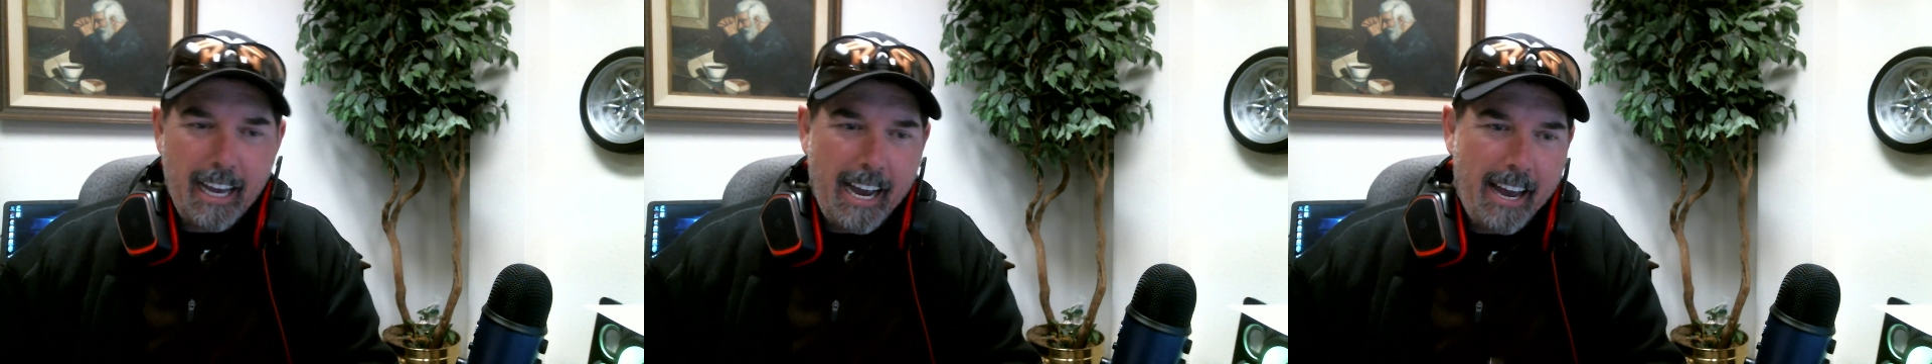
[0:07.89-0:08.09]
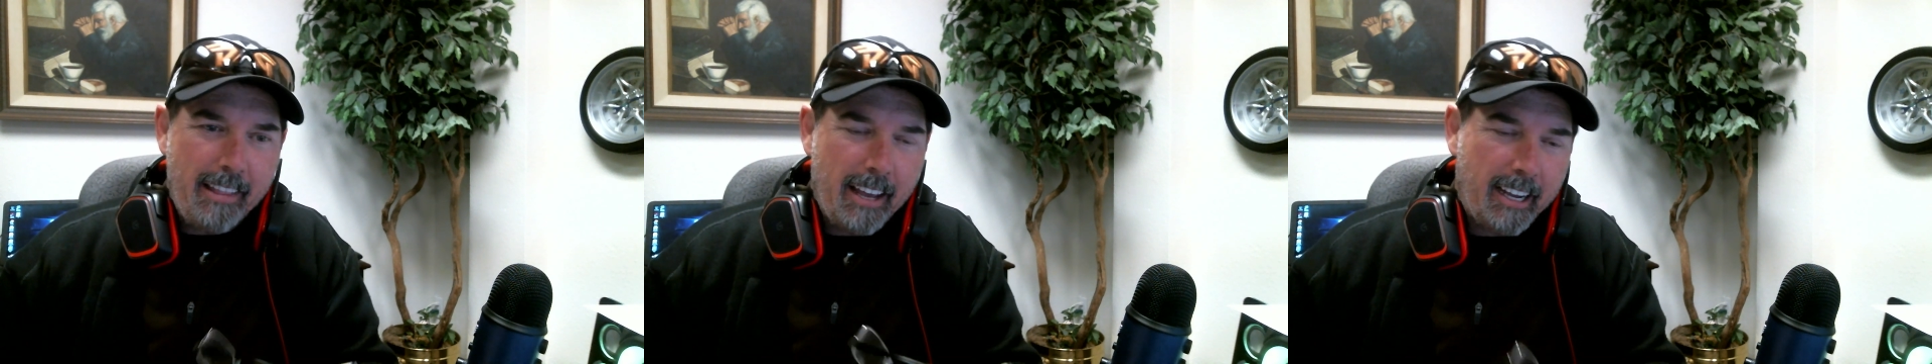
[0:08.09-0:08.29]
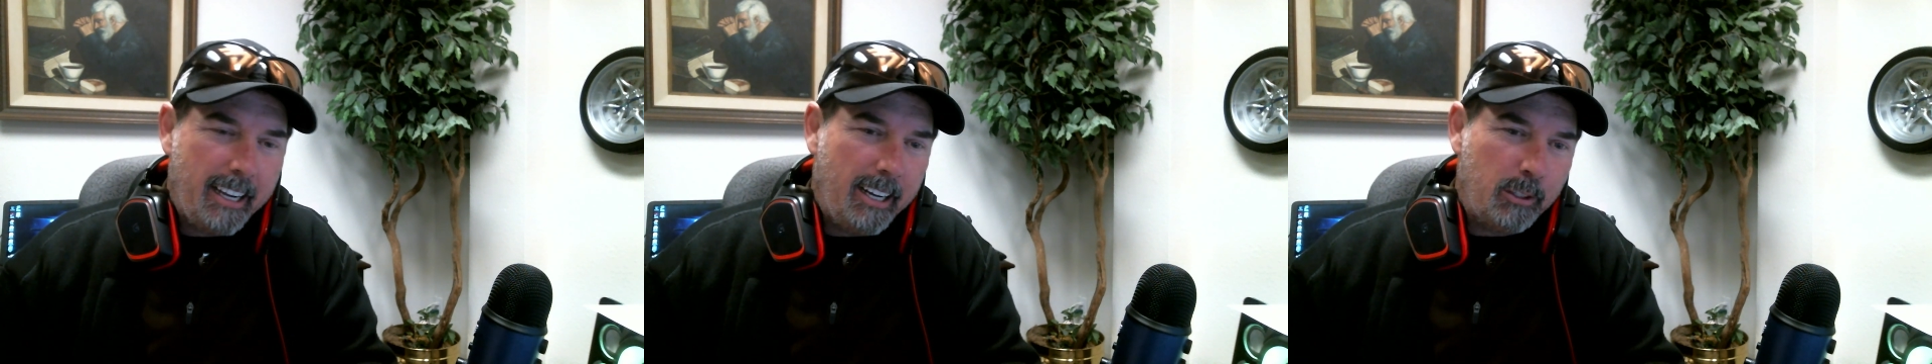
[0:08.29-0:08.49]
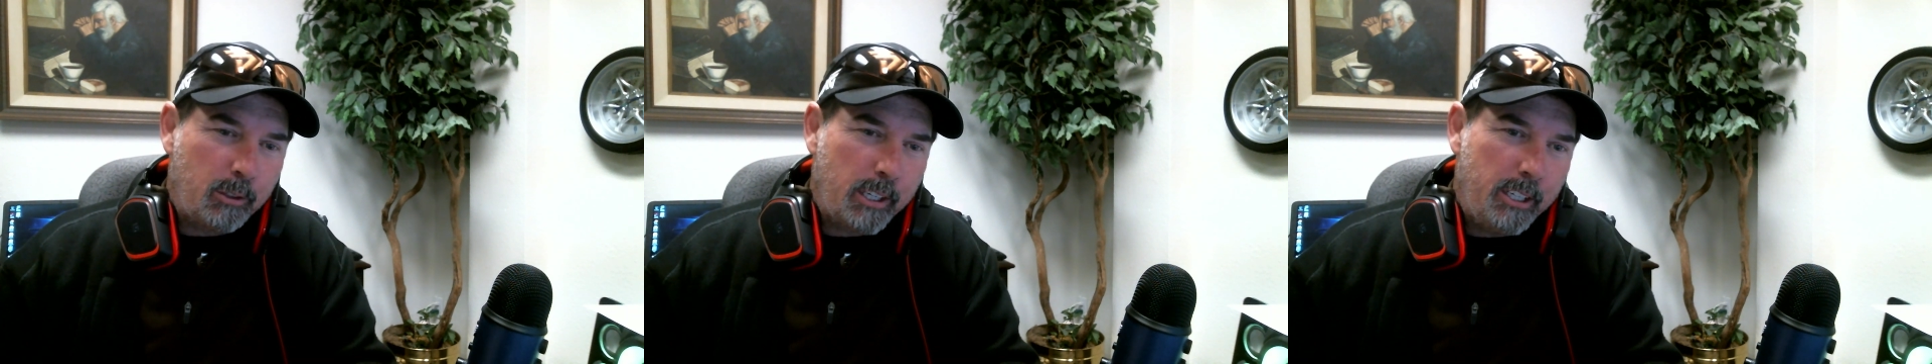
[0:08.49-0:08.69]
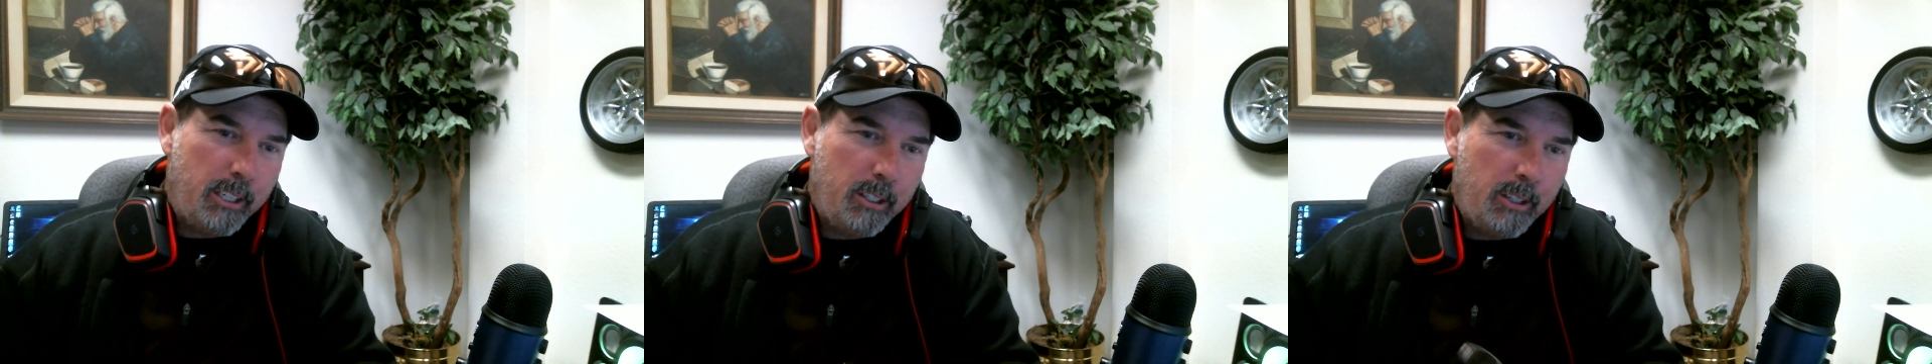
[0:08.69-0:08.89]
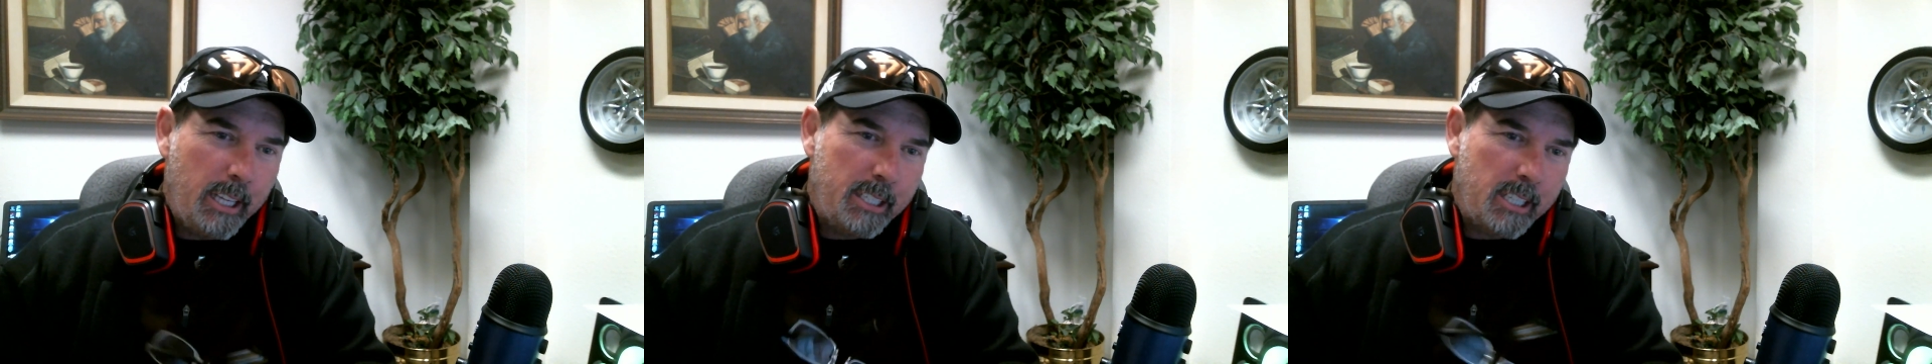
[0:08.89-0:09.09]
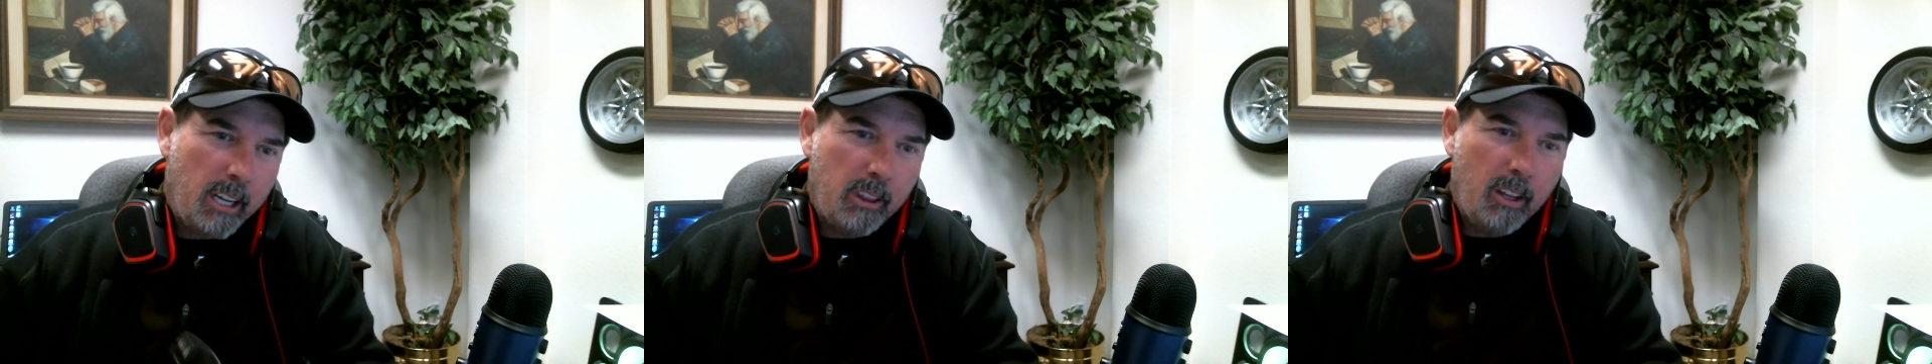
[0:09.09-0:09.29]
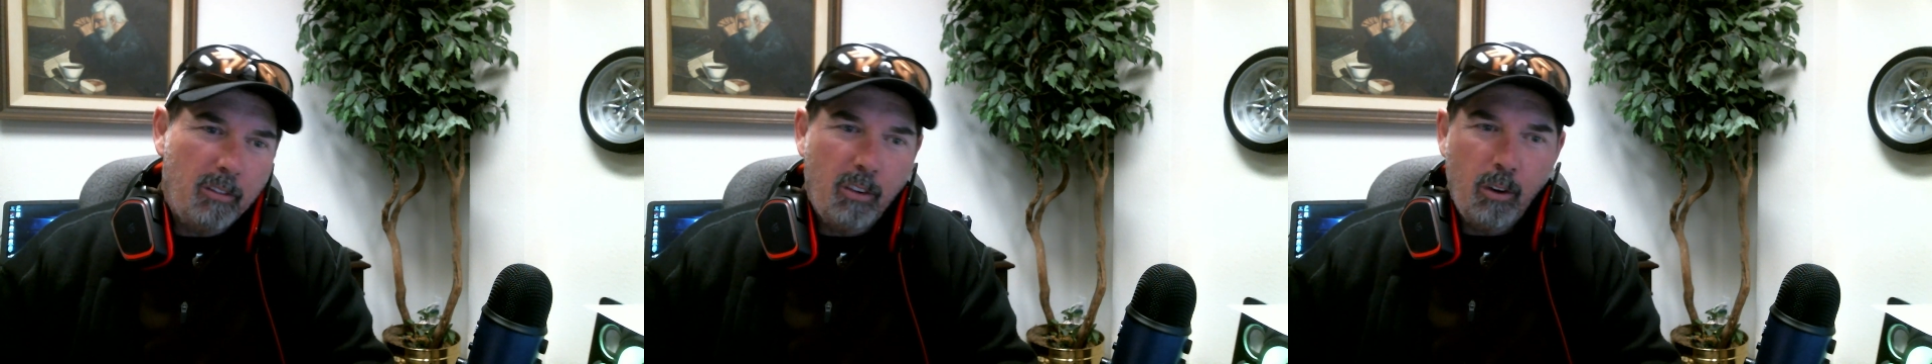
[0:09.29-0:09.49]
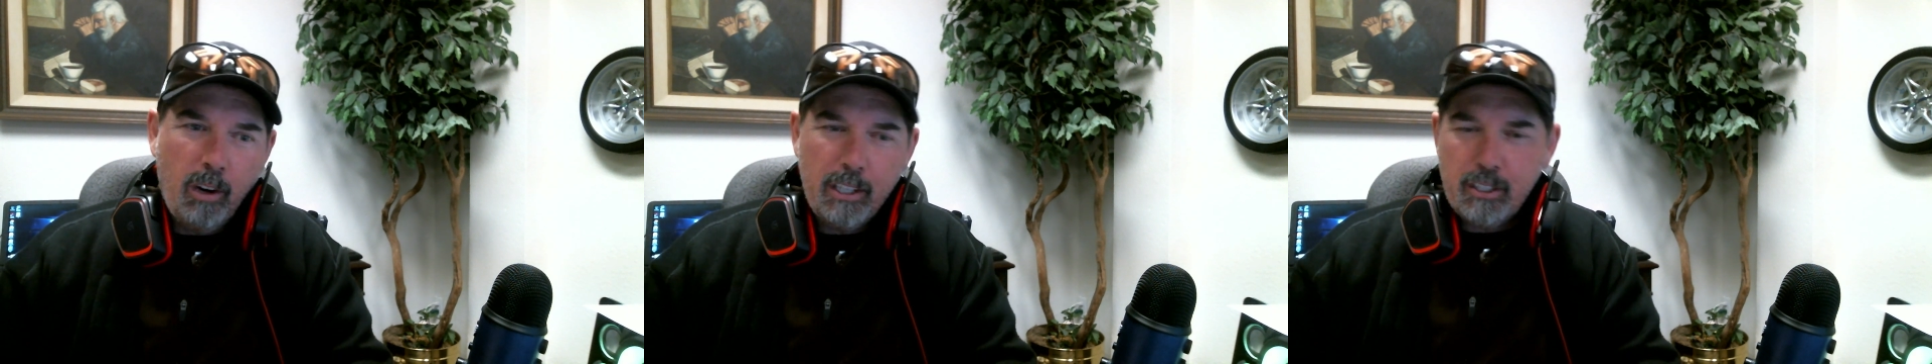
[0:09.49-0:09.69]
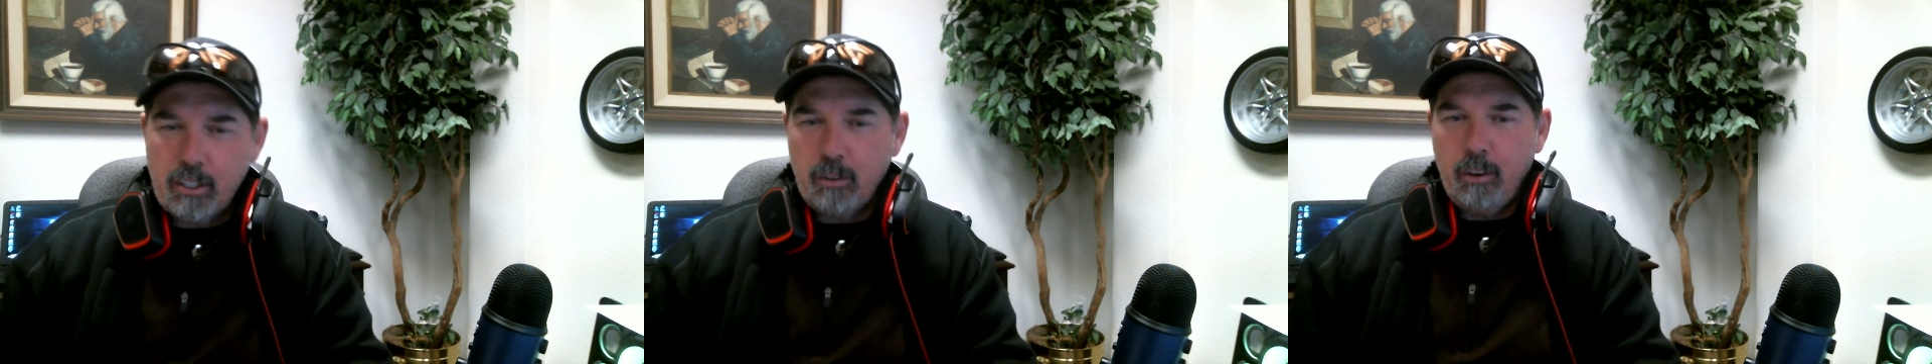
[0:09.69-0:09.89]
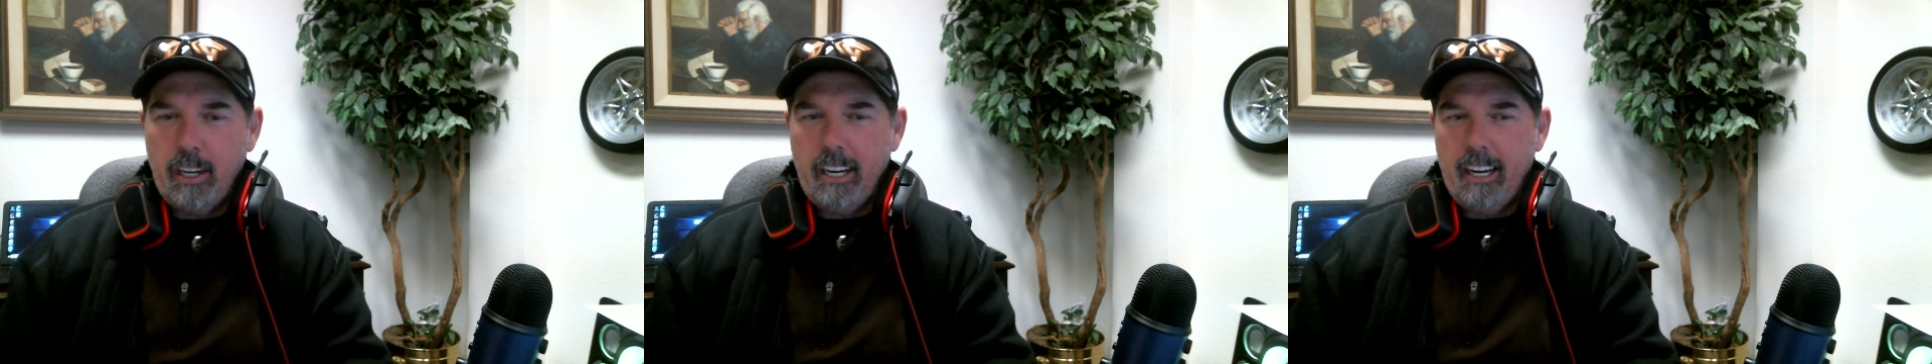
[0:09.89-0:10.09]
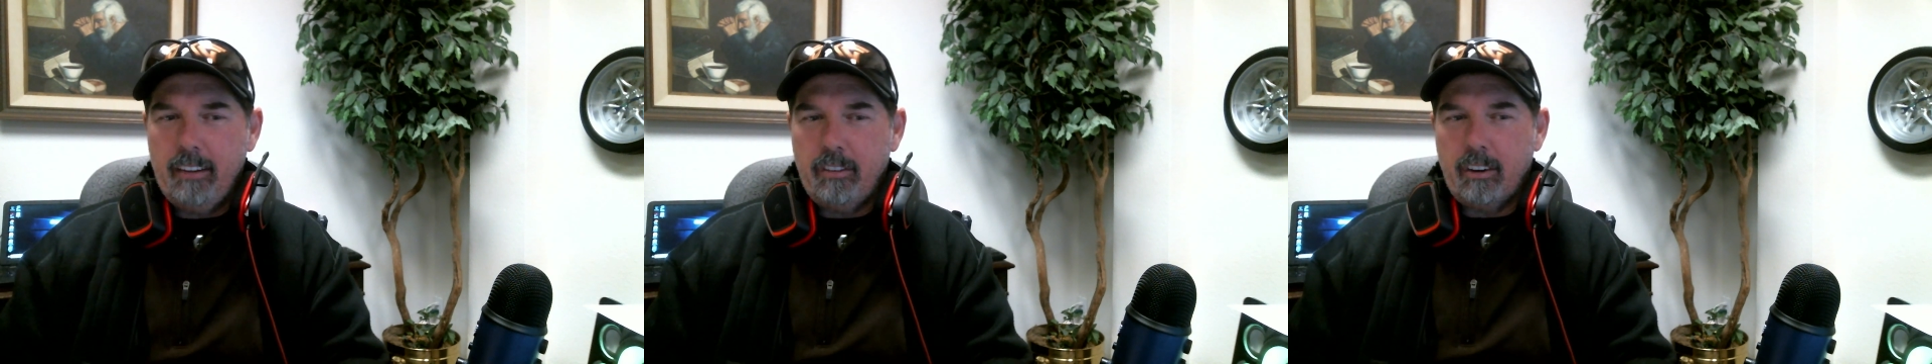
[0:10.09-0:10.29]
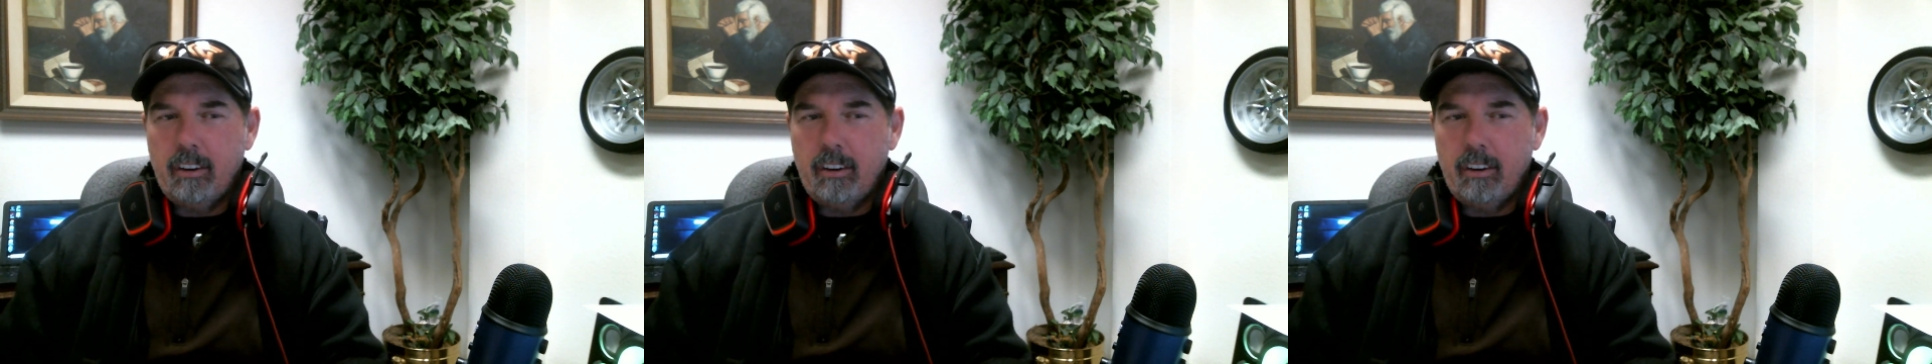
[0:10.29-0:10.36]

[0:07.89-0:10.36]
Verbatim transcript: that country dude that's on The Voice or whatever?